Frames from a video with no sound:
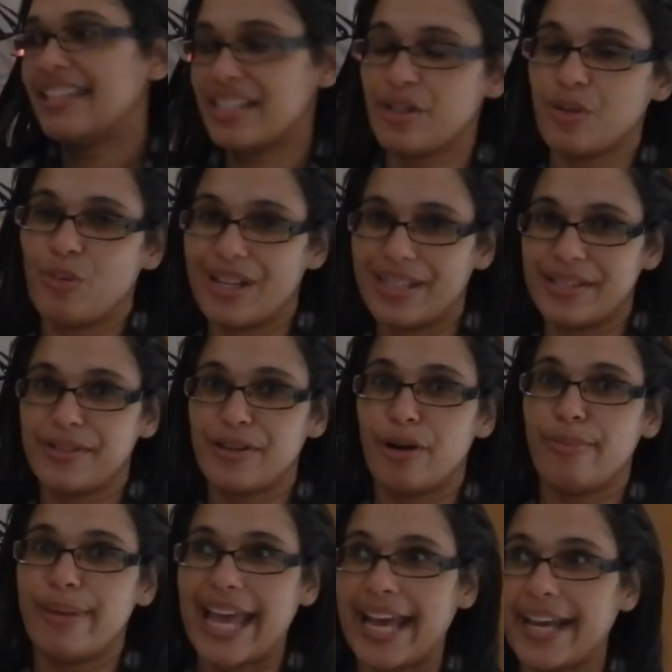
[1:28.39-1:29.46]
This is one
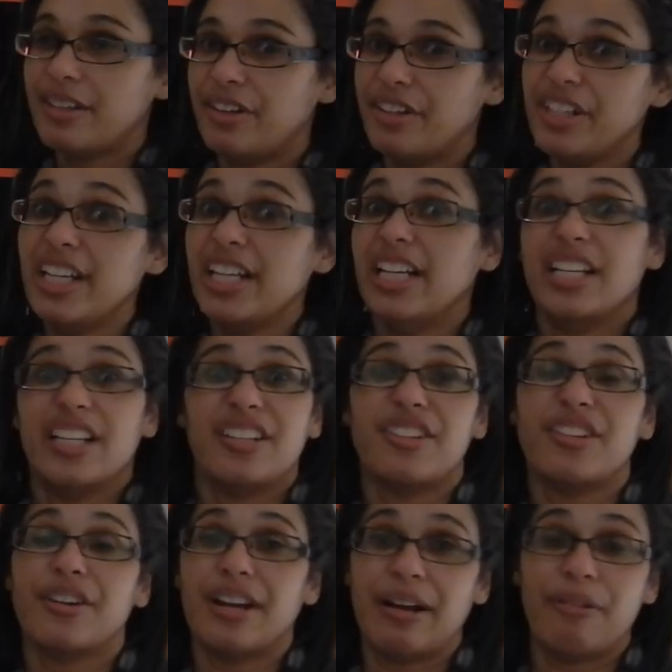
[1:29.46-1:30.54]
stop back. So,
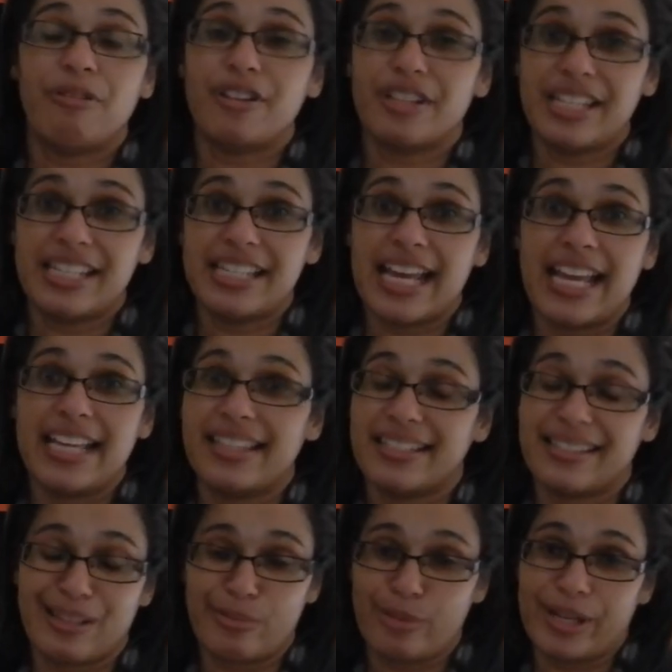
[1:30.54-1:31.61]
should I want to take the
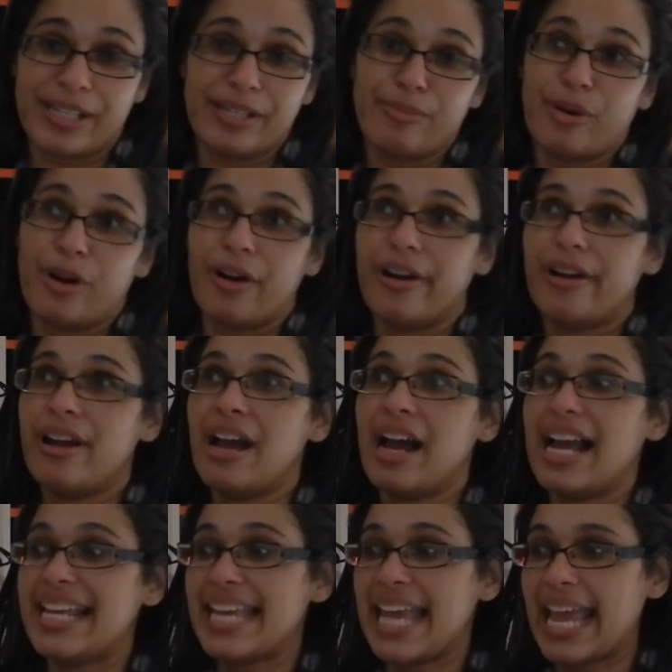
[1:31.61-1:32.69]
subway tomorrow?
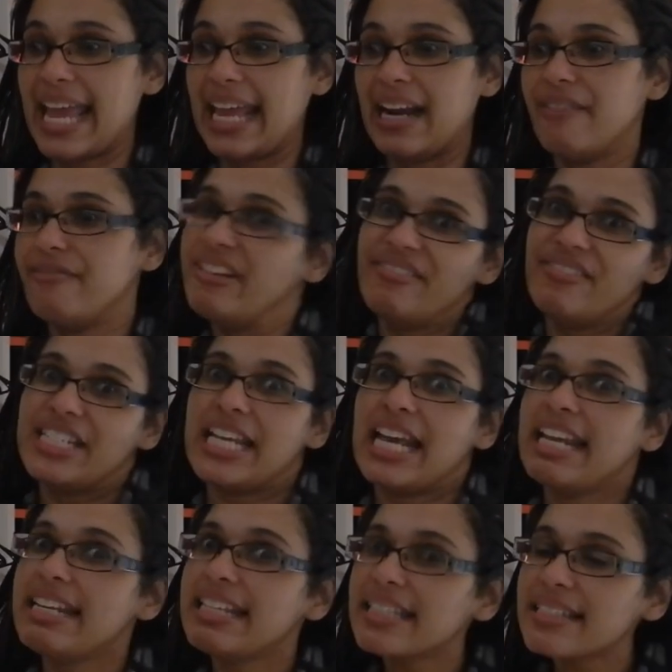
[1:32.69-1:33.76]
I can. I've never
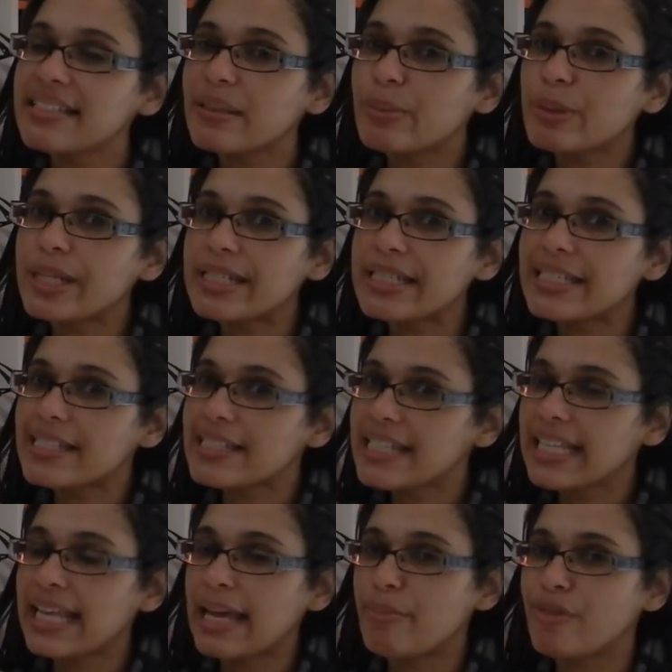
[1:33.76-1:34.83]
taken the subway to
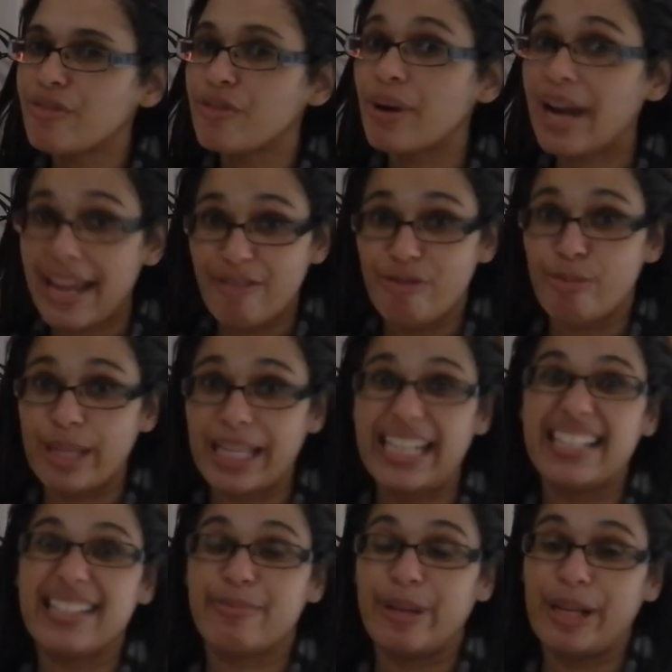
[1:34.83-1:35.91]
Disneyland before. I have
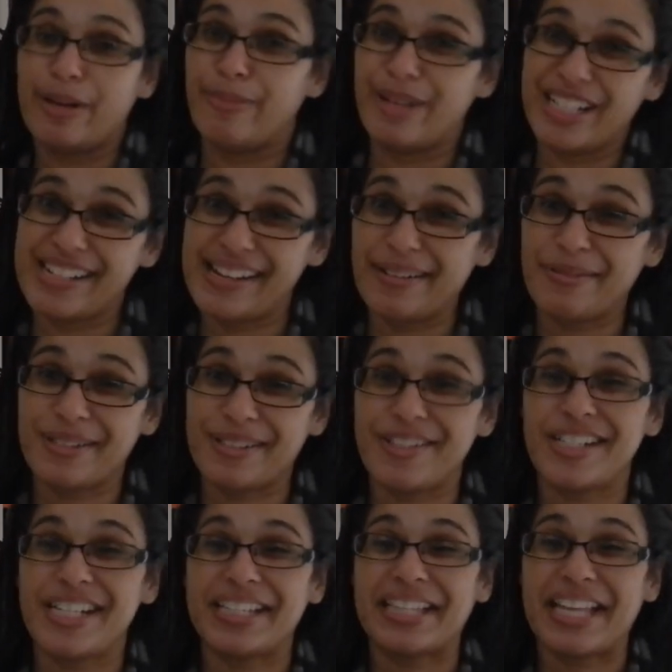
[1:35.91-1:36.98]
been. It's been on my channel, so
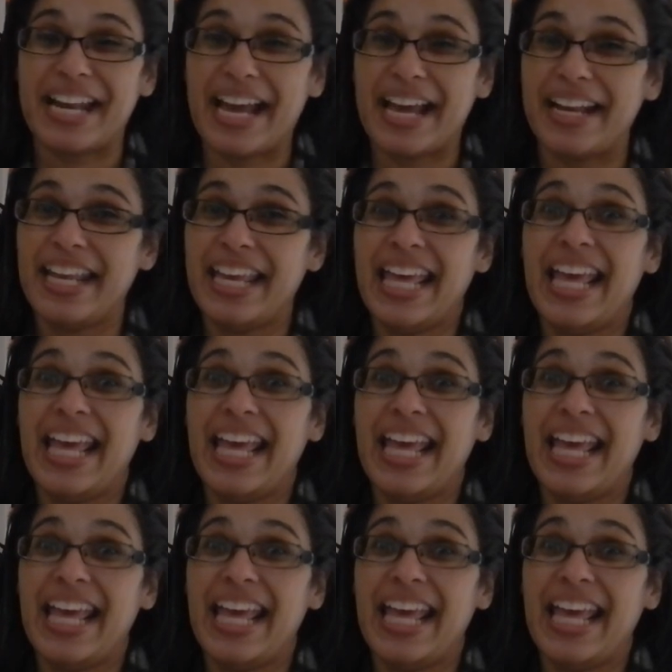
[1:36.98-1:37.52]
check that out,